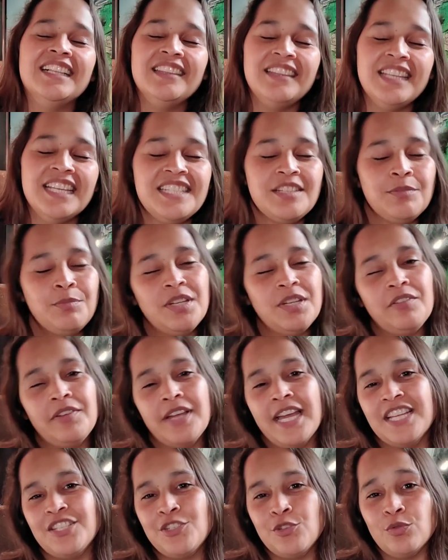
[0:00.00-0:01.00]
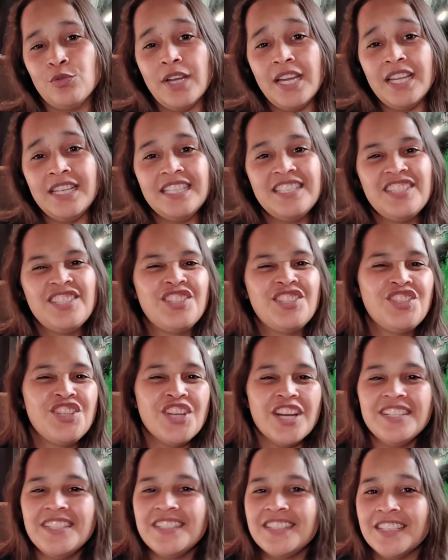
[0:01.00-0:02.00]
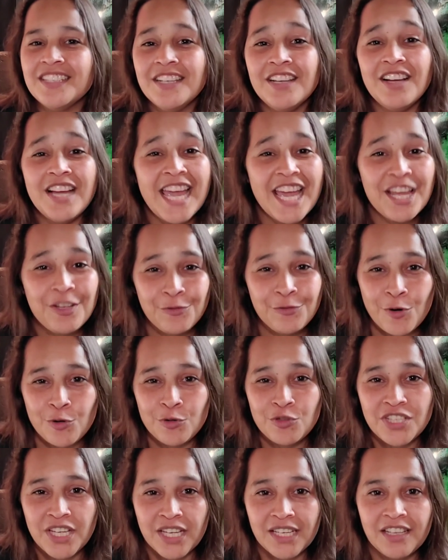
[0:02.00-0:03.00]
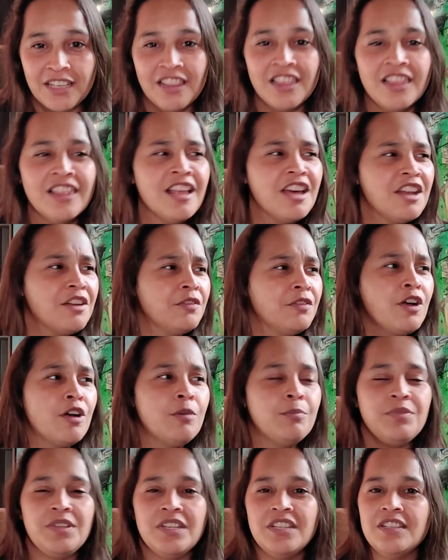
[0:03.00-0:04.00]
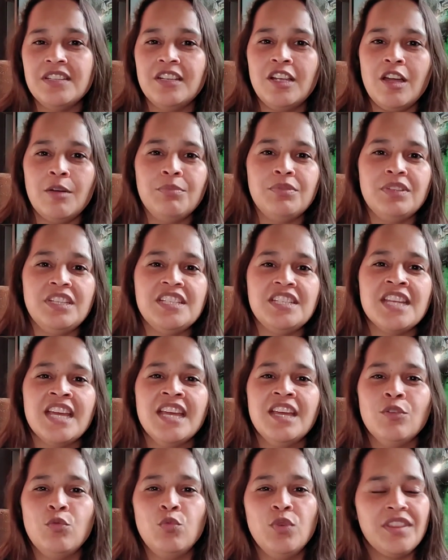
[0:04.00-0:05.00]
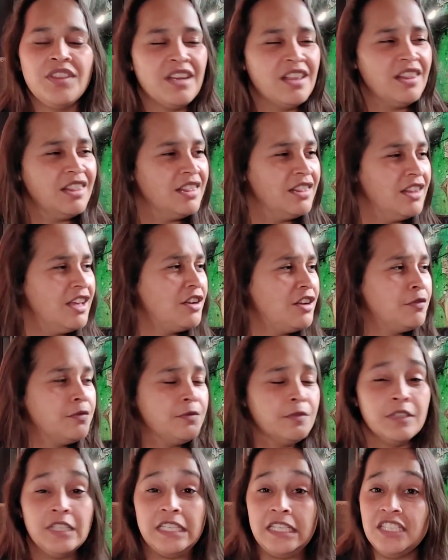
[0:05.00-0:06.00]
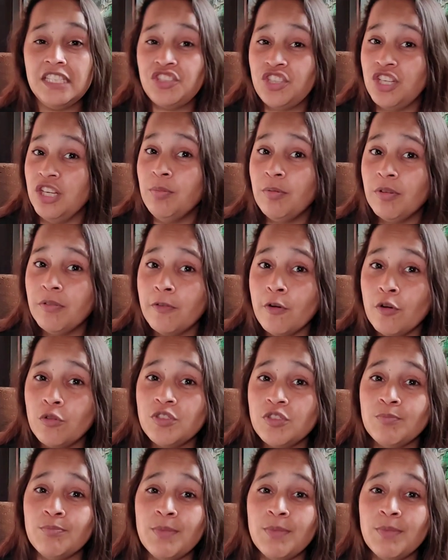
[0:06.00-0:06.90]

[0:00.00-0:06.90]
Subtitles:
That's a bit of a hassle, and it's just a headphone jack. A lot of companies with a lot of cheaper phones